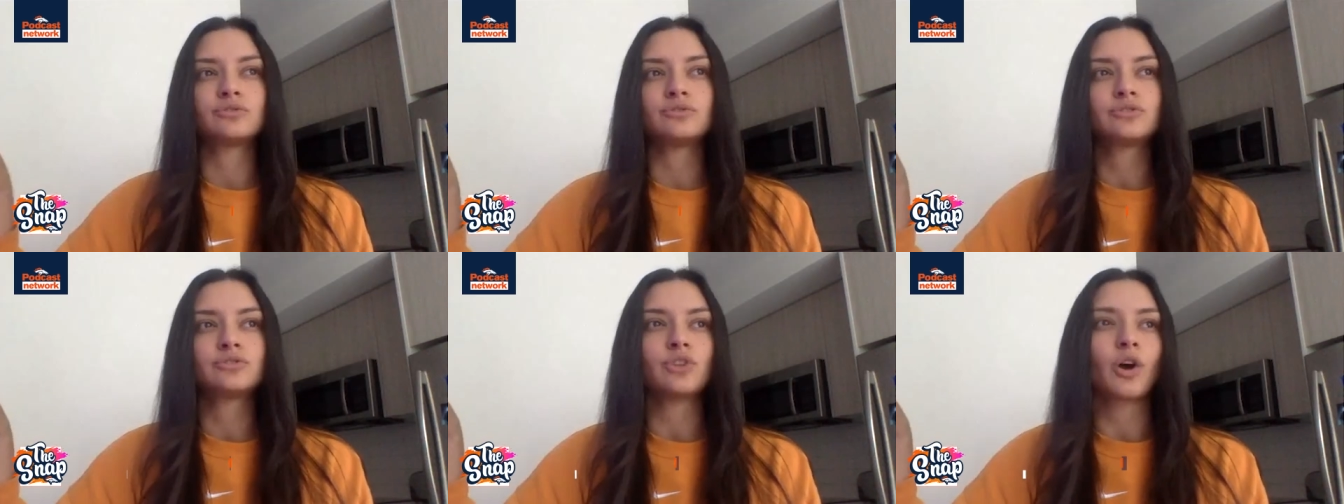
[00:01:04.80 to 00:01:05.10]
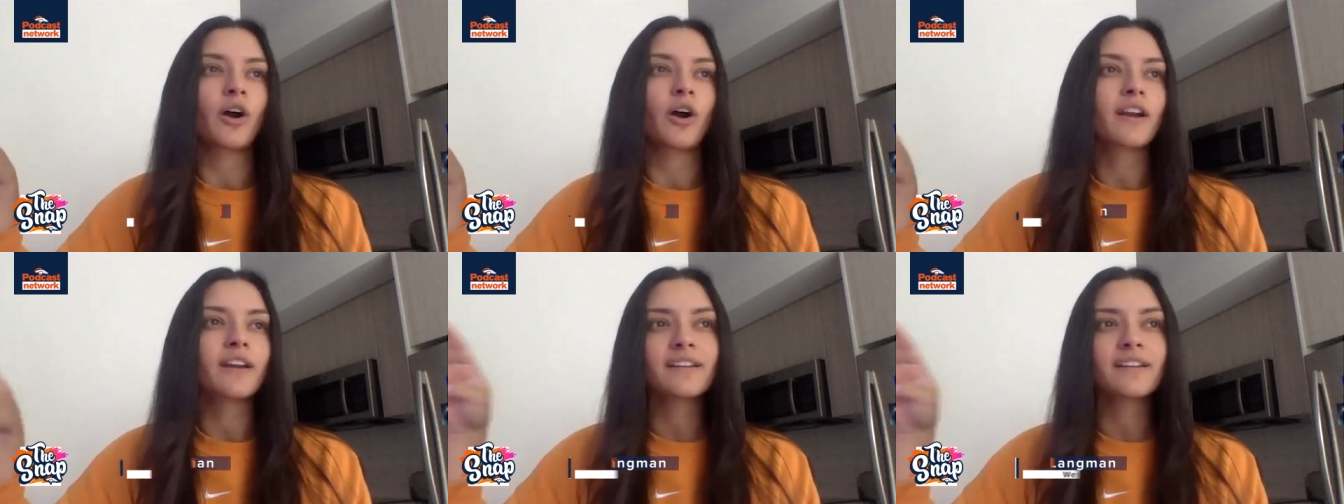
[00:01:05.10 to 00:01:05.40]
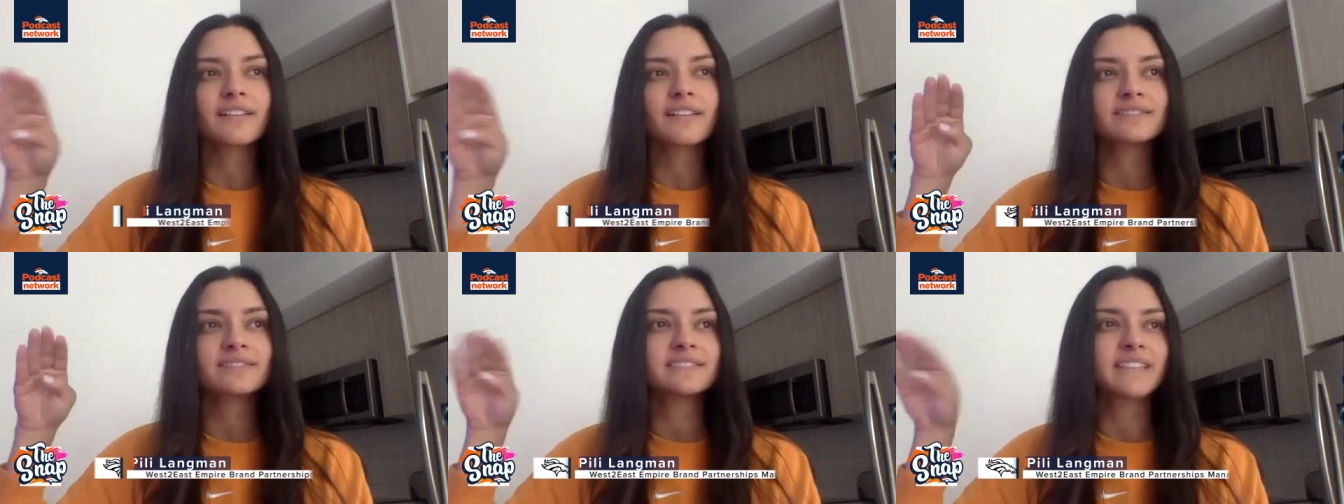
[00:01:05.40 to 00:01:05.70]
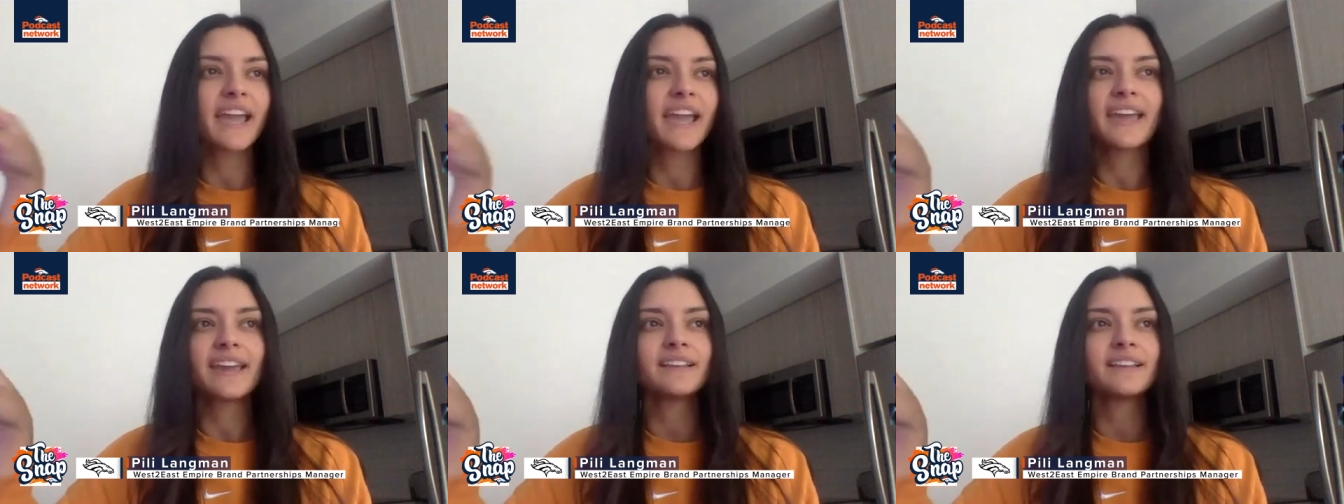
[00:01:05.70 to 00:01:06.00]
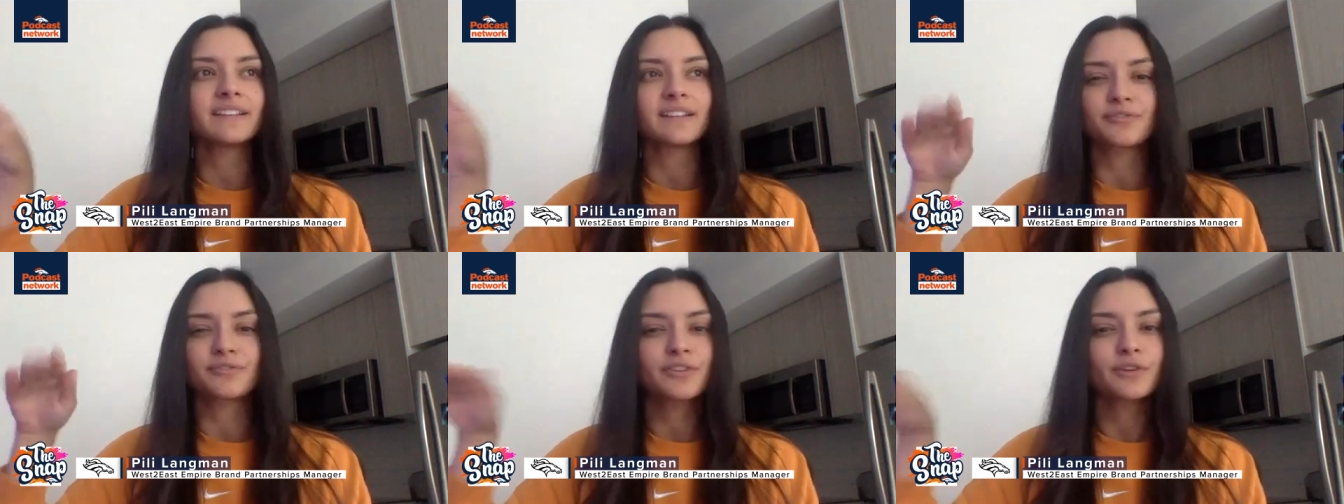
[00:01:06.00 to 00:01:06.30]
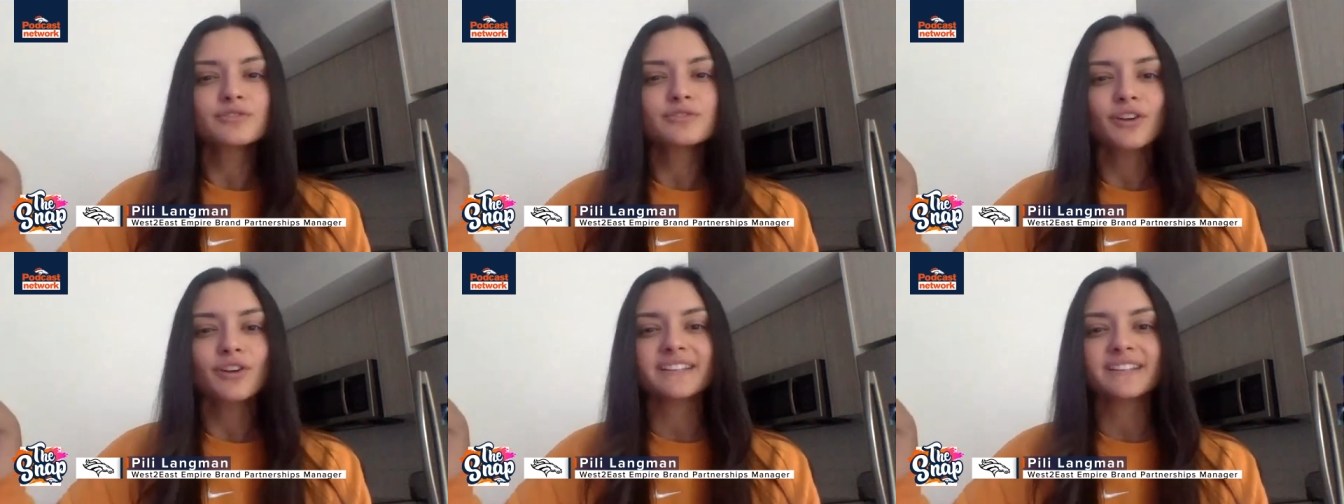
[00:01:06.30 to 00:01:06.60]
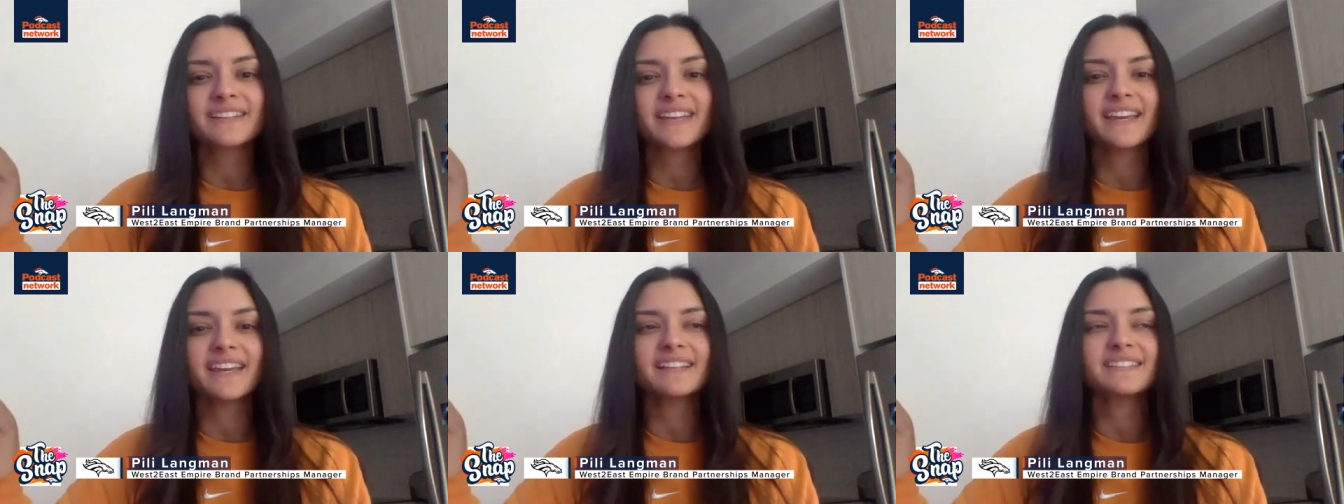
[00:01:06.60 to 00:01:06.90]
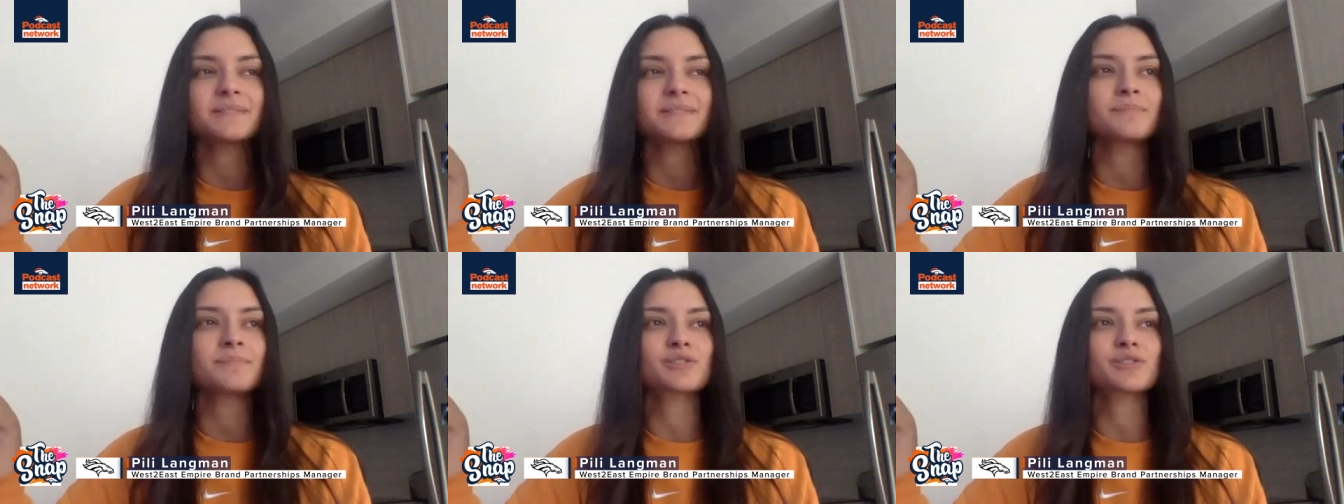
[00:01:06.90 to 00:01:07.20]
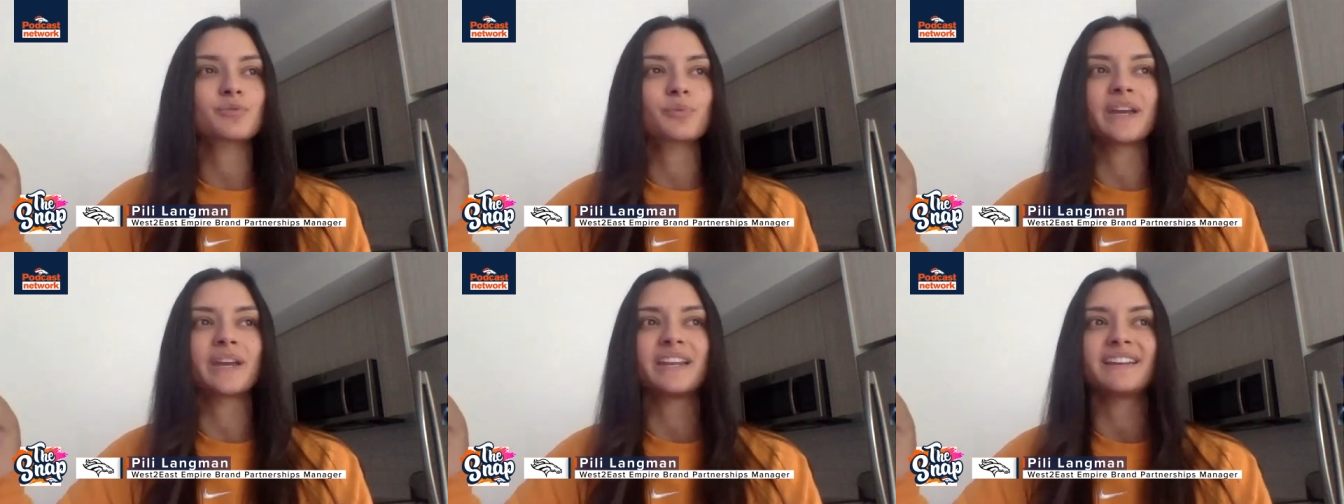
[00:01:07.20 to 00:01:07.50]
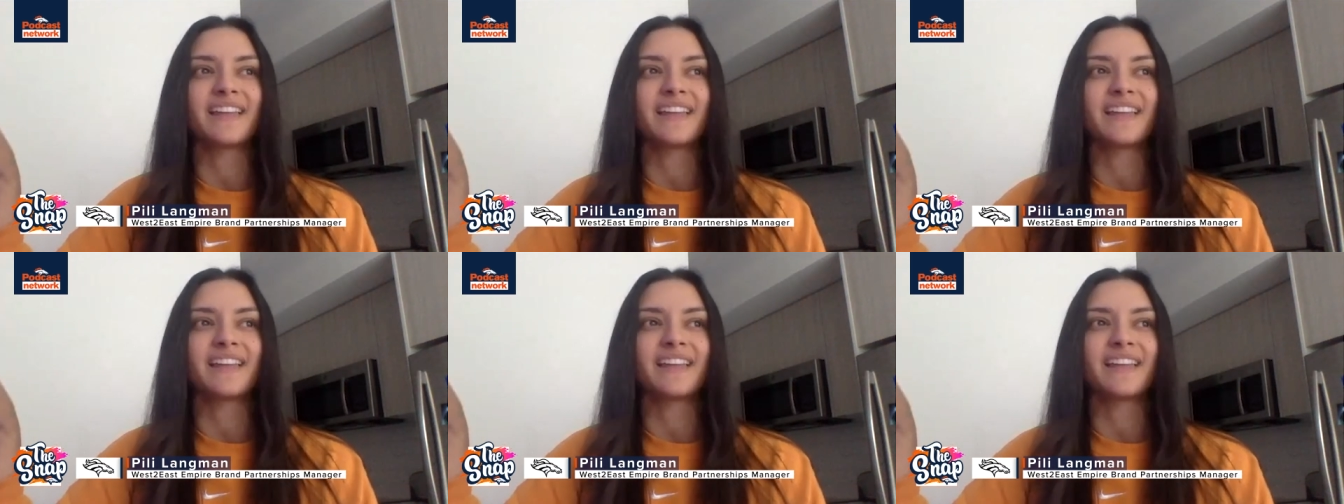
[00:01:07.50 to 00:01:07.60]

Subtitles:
dark days, a few dark days in between,